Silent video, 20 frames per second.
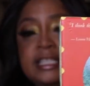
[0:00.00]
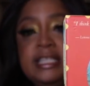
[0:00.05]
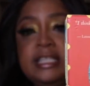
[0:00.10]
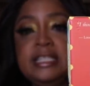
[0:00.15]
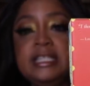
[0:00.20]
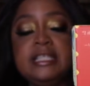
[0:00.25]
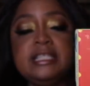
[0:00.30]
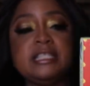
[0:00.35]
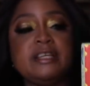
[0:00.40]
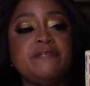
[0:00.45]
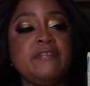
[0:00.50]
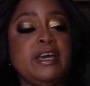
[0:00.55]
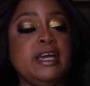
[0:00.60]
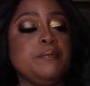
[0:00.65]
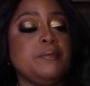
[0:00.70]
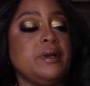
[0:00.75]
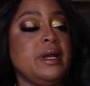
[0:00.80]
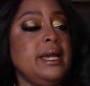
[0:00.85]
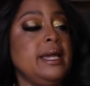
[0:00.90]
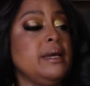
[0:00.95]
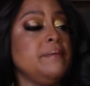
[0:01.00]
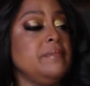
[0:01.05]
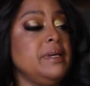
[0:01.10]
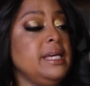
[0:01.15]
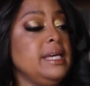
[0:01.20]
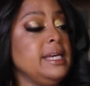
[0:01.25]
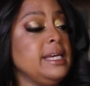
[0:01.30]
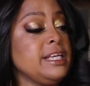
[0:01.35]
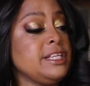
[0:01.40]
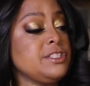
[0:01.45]
The teachings of Abraham
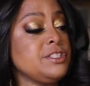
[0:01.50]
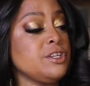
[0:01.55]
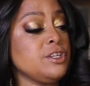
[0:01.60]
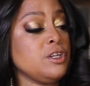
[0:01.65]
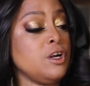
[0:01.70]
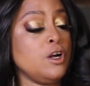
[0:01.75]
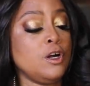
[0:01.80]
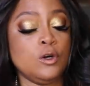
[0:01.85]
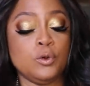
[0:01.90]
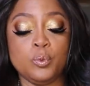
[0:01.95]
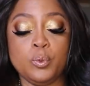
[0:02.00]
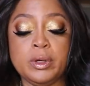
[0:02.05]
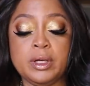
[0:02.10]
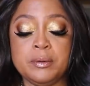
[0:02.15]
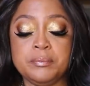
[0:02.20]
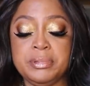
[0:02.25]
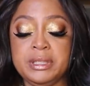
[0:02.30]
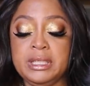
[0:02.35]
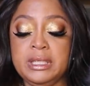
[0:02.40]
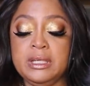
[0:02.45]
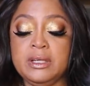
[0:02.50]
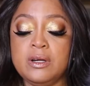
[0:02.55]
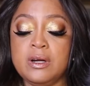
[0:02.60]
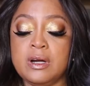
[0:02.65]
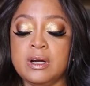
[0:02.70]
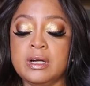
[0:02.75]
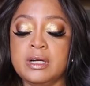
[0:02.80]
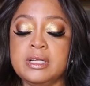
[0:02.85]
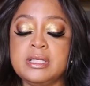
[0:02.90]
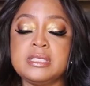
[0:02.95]
Hicks, they're called well-being
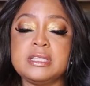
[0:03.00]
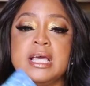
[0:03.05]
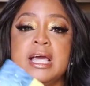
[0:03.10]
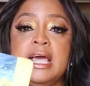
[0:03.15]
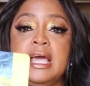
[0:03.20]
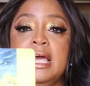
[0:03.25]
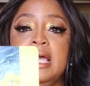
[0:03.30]
cards.